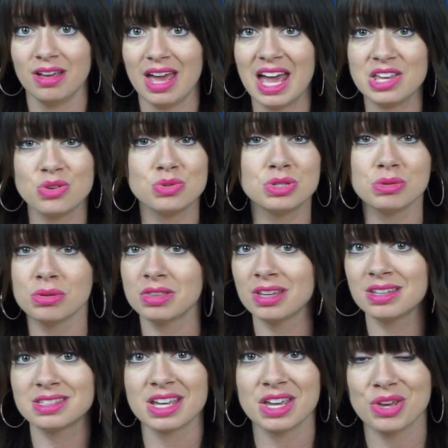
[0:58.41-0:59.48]
and you do
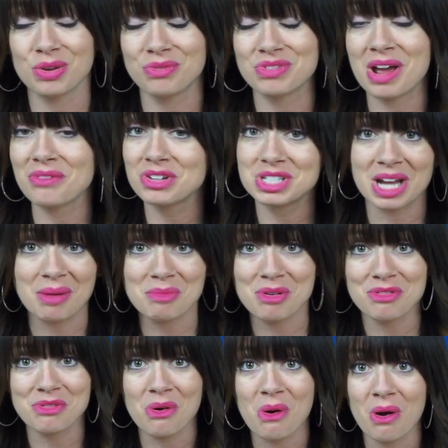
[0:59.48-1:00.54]
things that you've never done
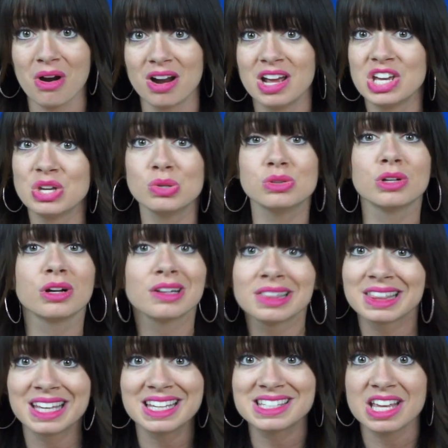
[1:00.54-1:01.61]
before, you learn
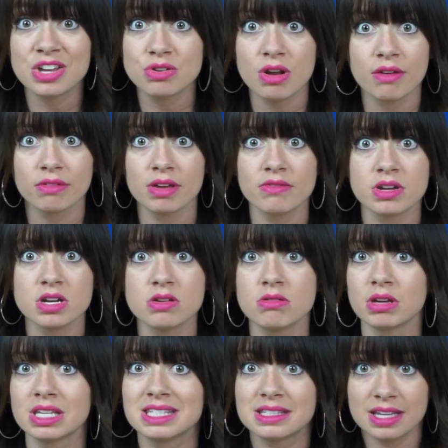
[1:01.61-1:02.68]
things that you never even knew
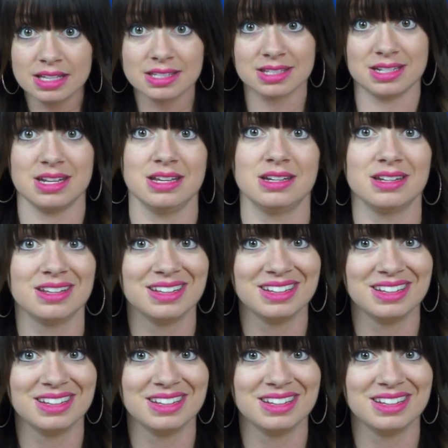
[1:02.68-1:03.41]
existed,